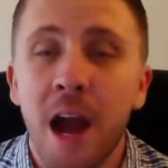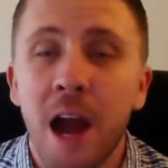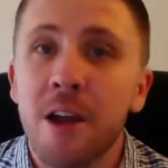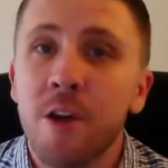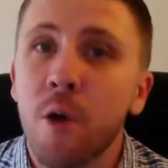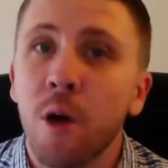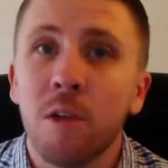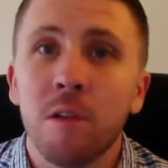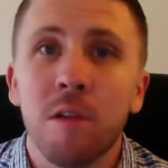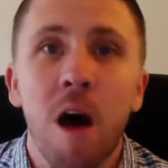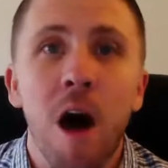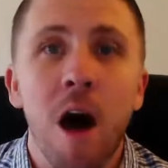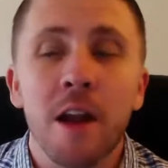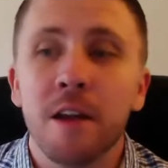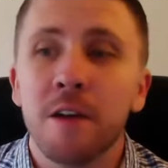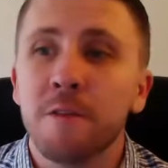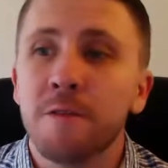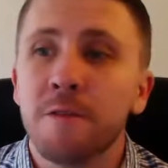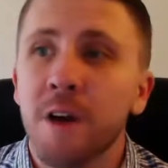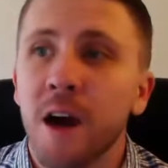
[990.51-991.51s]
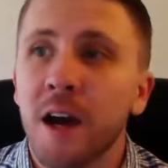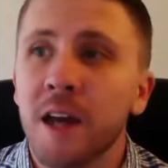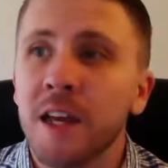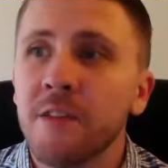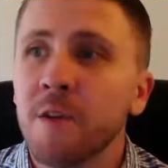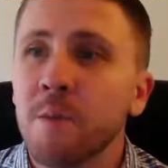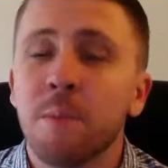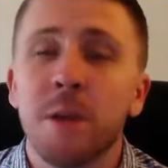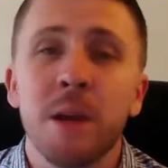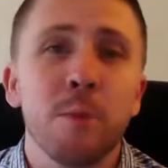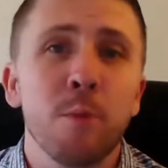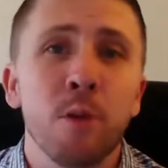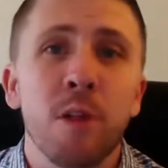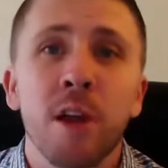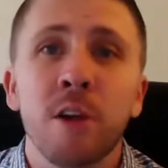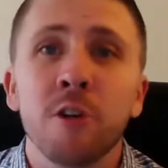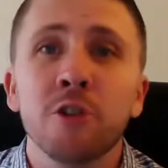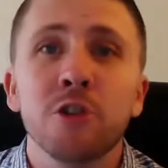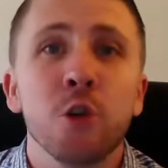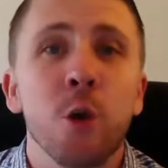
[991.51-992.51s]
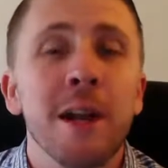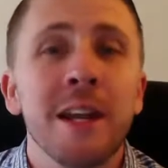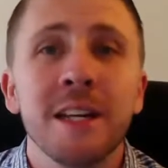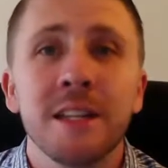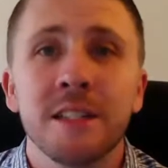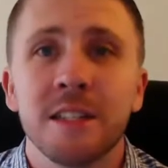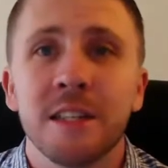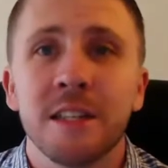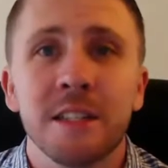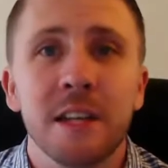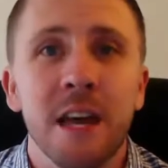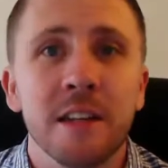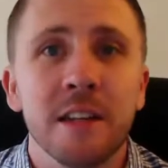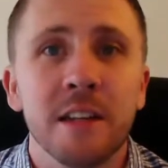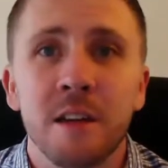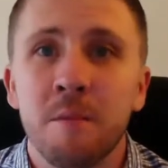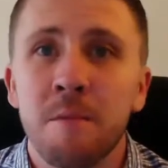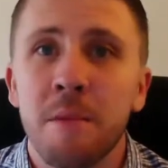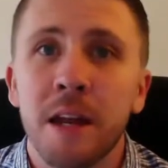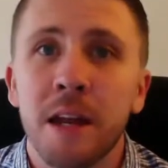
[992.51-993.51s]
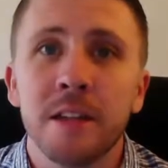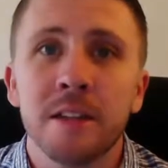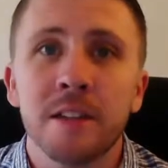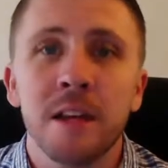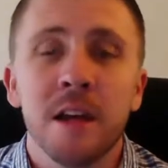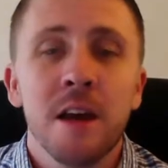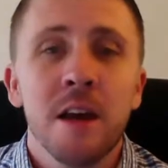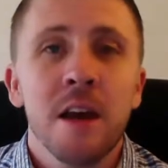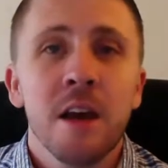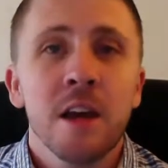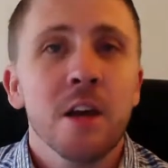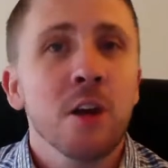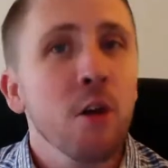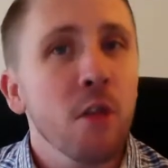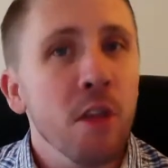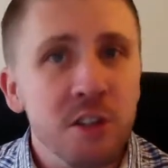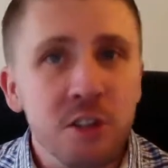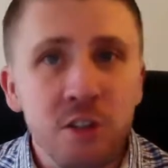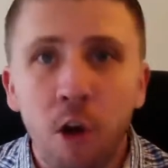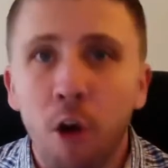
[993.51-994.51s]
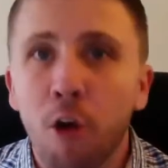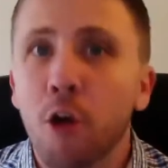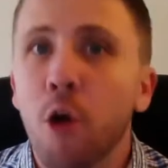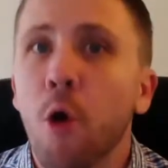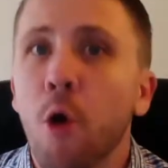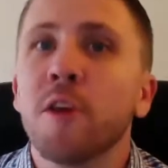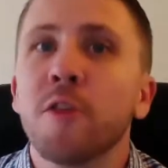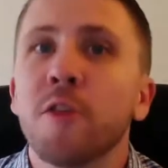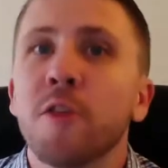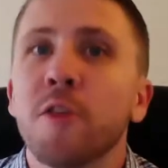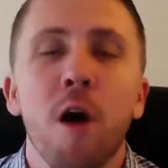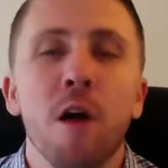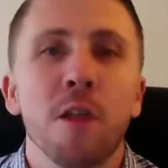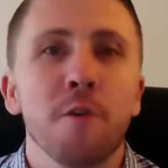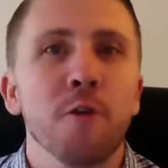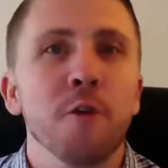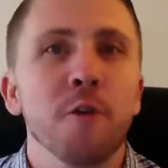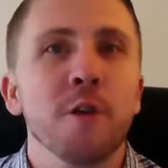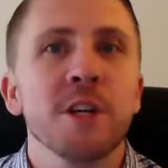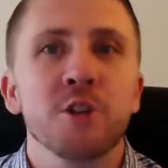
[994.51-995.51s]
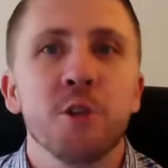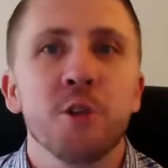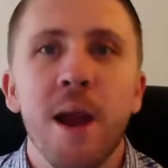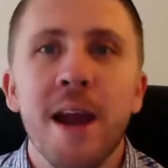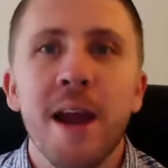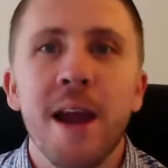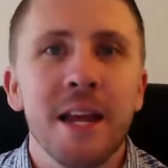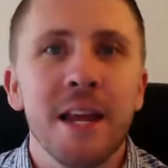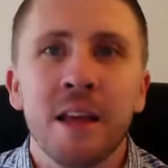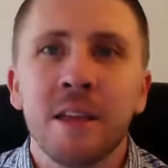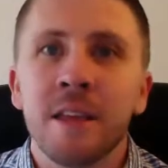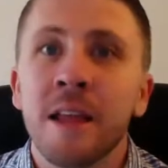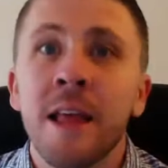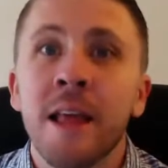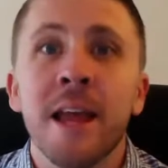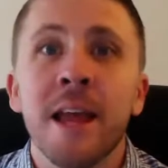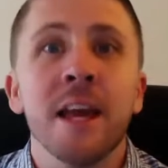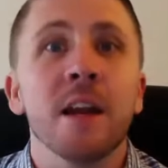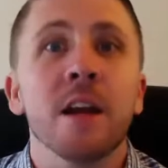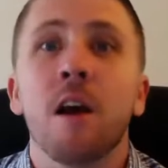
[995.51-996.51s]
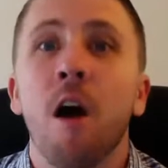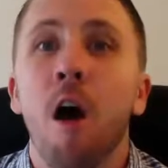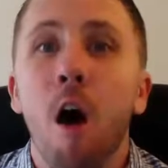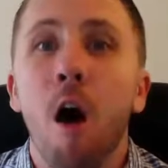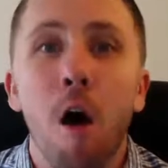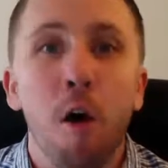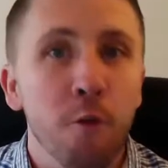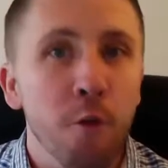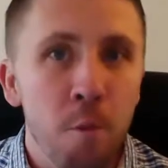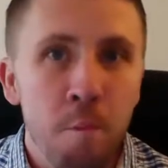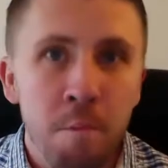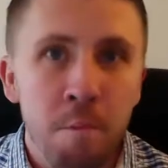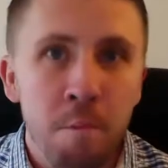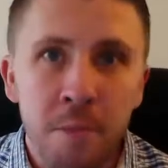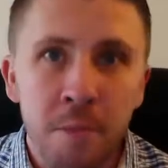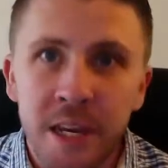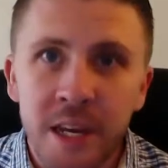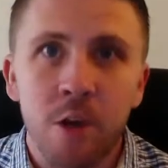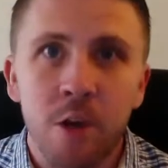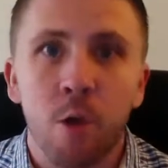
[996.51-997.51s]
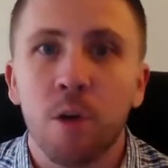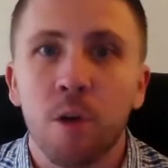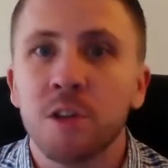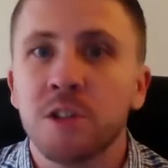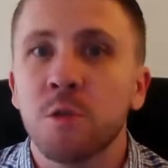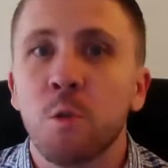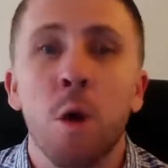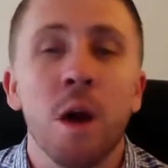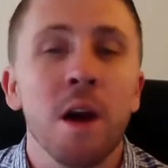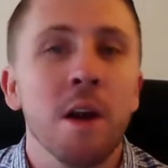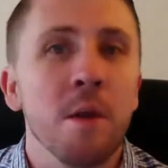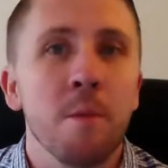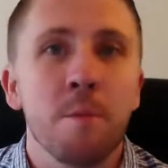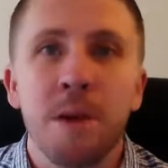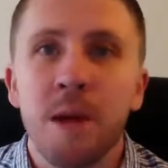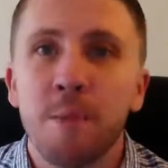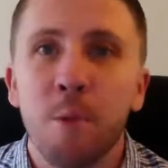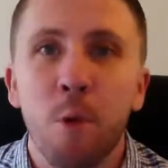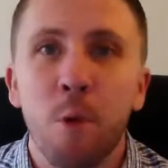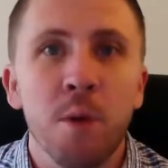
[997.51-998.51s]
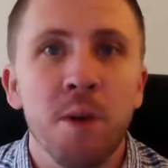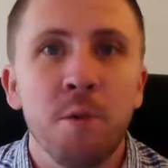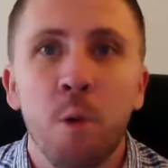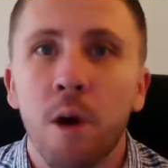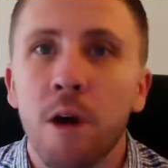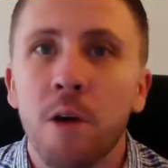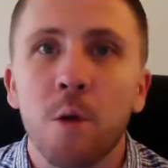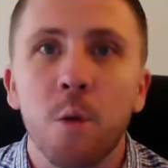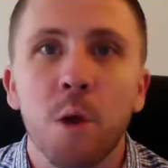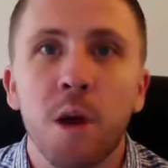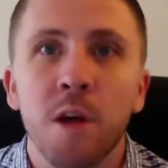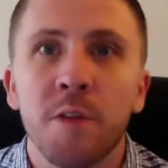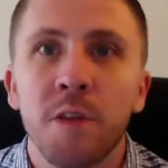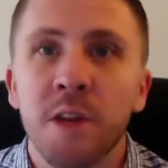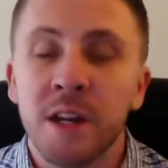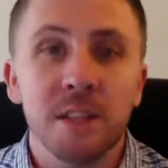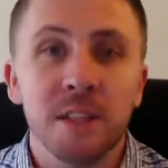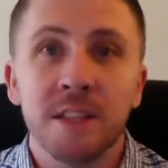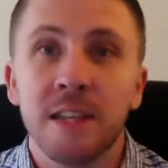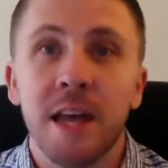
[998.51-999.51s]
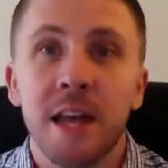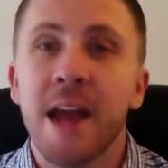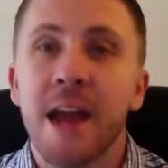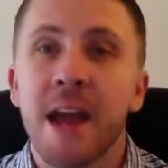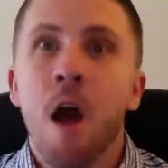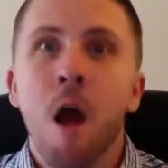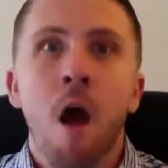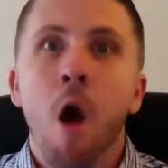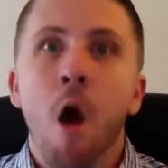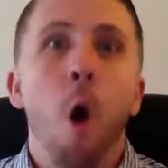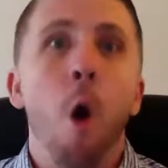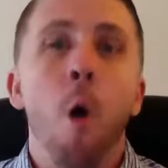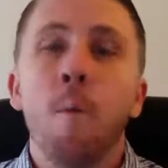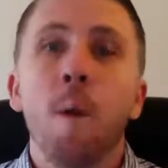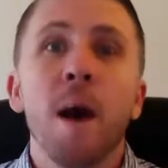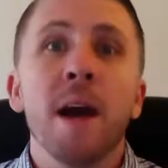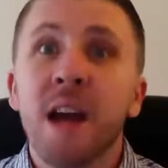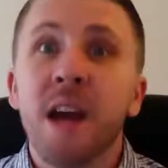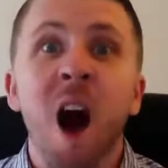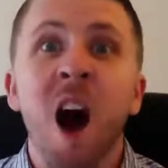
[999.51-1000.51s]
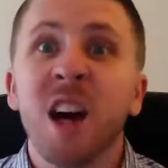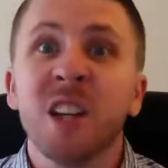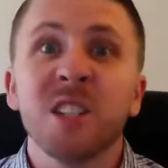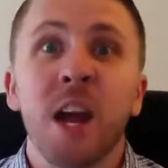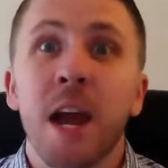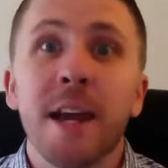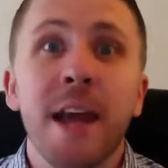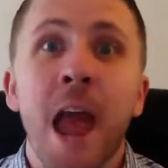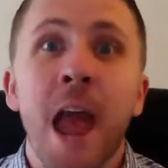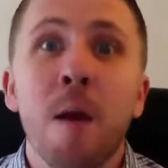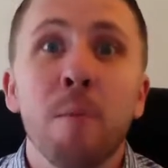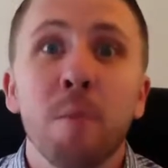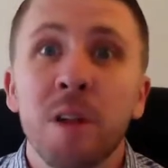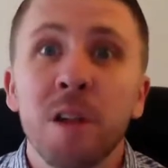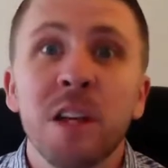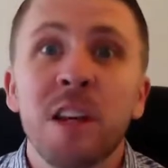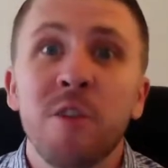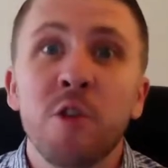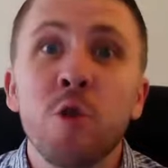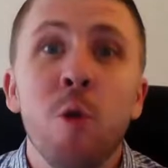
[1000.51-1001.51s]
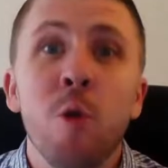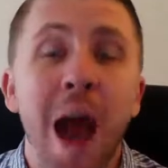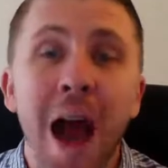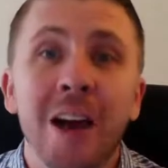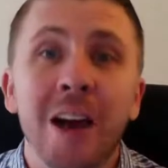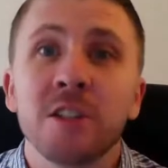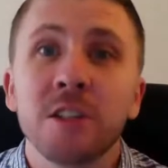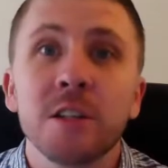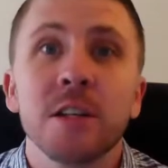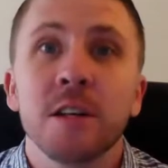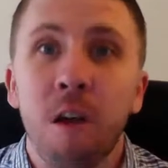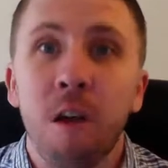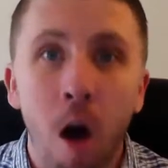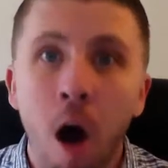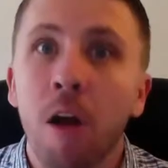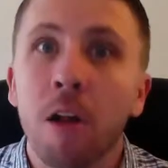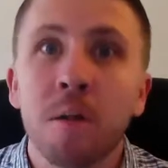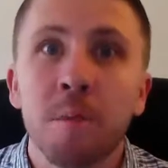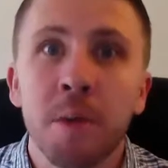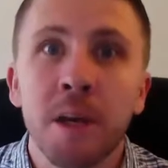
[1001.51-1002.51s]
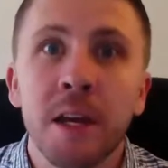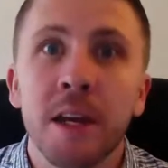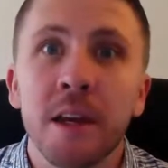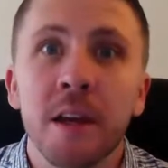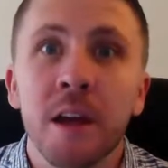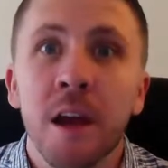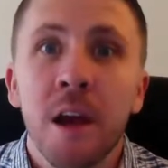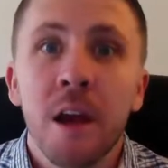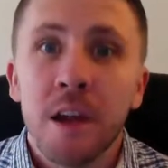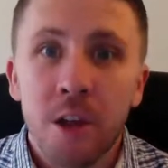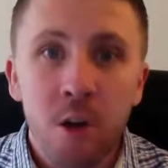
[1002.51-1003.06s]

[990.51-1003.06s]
I know a lot of even people that are joining Success in Minutes, they start going through all the free training, and then they get a call from me or one of the people we work with, and it's like, oh my gosh, I can't believe you actually called me.